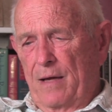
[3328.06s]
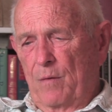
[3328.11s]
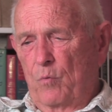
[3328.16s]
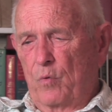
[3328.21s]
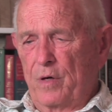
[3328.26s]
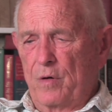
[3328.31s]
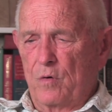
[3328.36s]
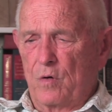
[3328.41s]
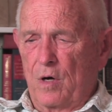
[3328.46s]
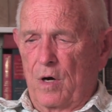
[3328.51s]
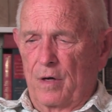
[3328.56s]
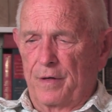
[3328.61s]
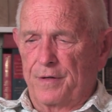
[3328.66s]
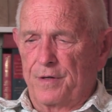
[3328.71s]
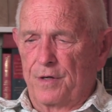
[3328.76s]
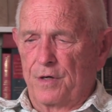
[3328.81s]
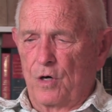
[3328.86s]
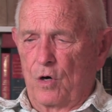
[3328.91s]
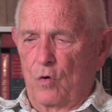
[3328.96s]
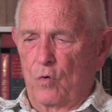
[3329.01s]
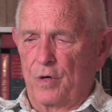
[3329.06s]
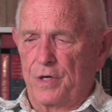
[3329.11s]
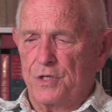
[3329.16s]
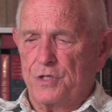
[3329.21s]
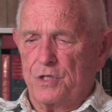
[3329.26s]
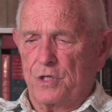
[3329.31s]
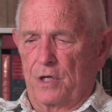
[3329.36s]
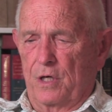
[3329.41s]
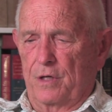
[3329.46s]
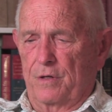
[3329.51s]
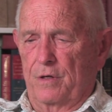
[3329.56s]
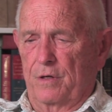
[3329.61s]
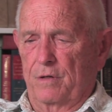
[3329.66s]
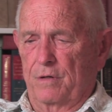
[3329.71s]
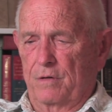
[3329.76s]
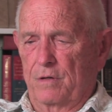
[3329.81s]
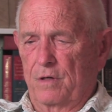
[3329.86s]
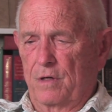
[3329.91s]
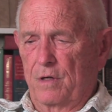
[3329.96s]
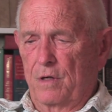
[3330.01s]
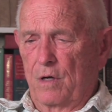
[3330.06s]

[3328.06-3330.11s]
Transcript: we got to know each other